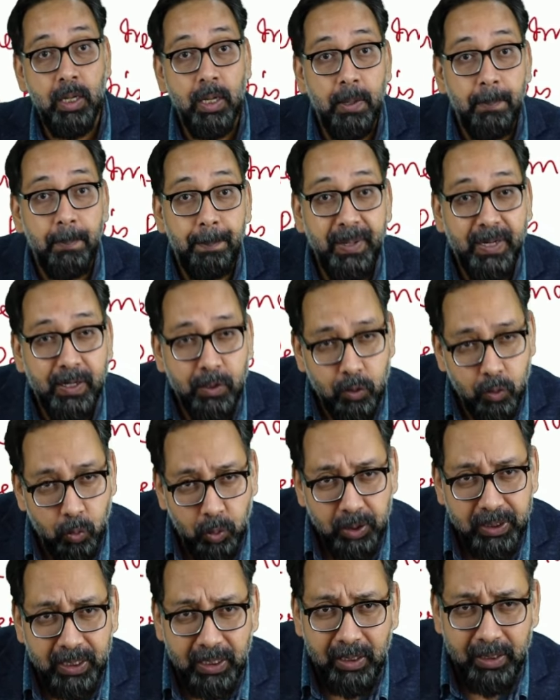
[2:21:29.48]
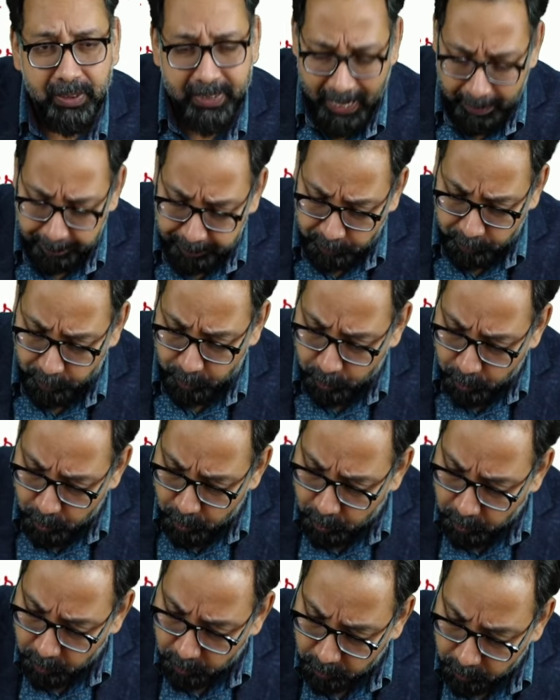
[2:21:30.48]
Pictorial depth Q.
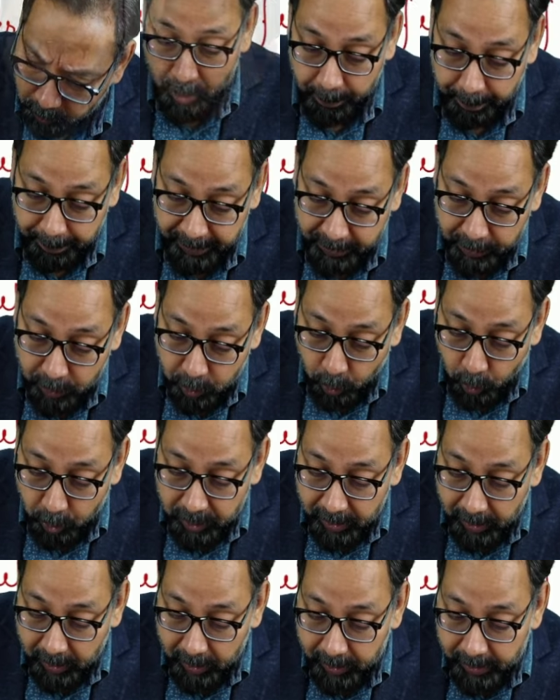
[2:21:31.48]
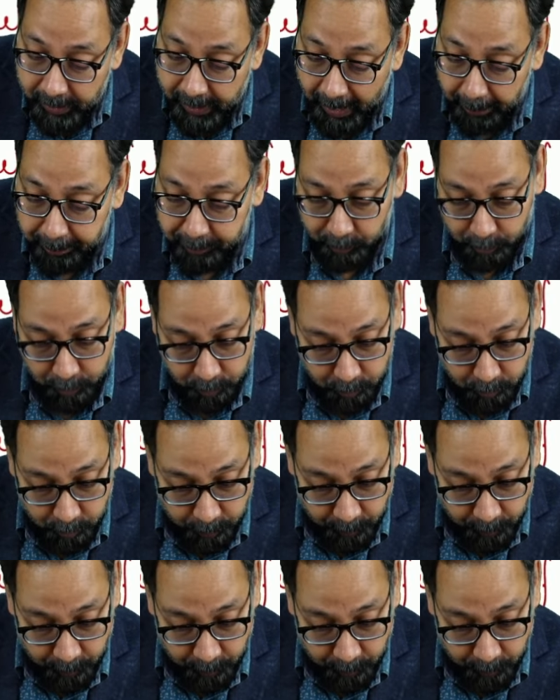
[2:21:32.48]
Pictorial depth Q.